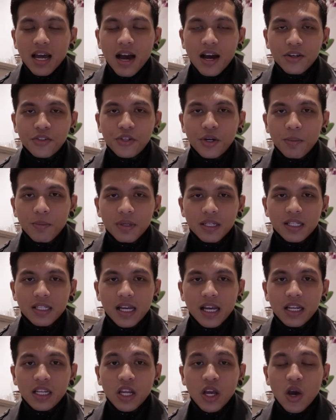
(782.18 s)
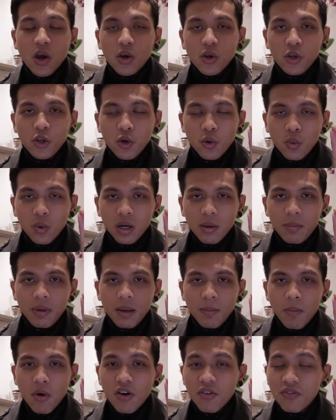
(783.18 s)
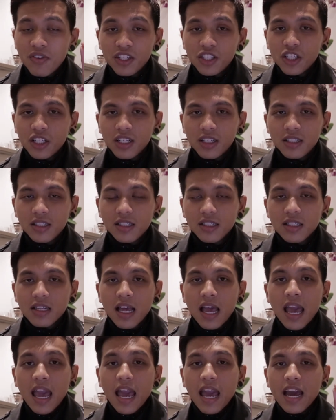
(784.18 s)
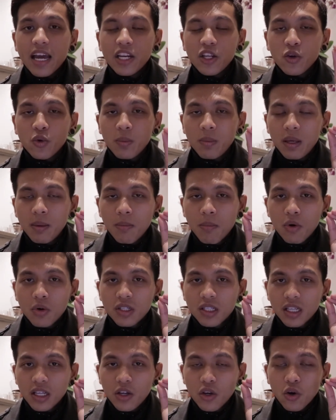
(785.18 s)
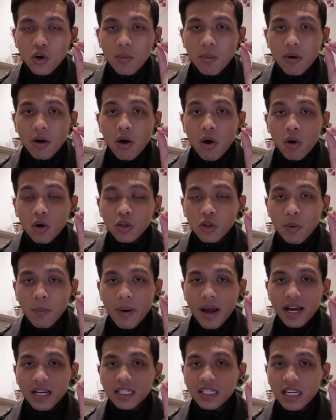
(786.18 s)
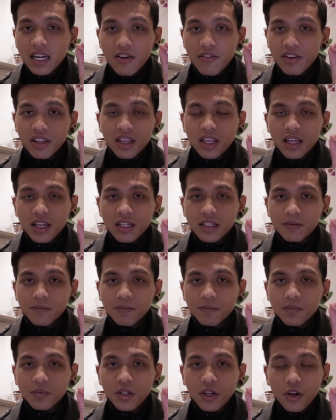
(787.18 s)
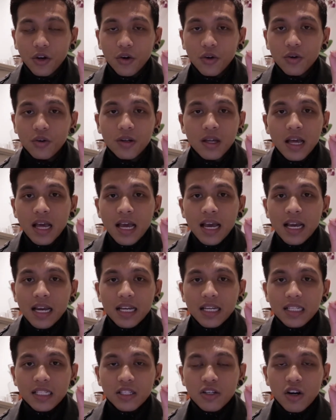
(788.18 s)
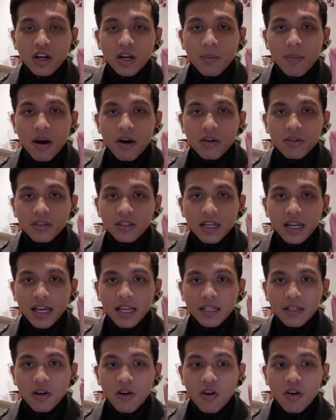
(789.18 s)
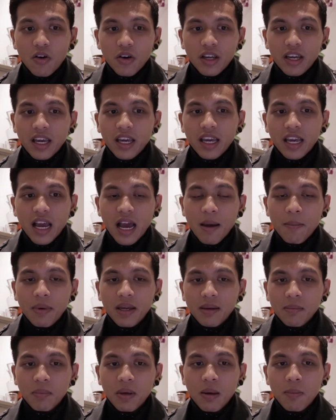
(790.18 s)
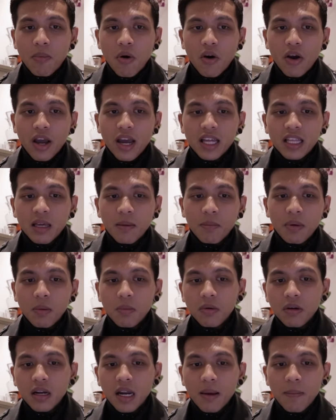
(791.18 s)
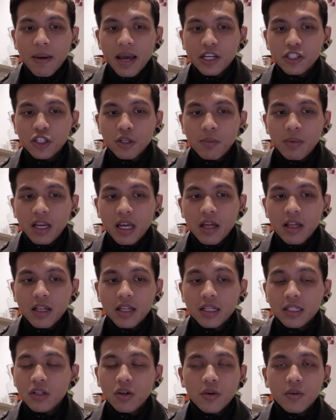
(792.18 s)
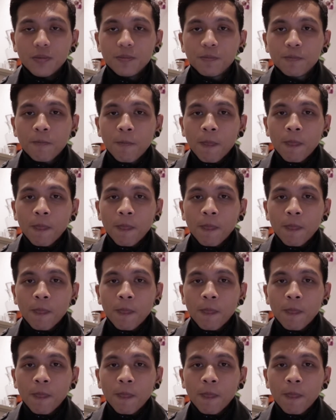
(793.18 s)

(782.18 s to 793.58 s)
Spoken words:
100% you will be more vigilant and you'll be more secure about all your bags and everything. You know, it's not about like, oh, okay, I've been pickpocket and then people are bashing me. No,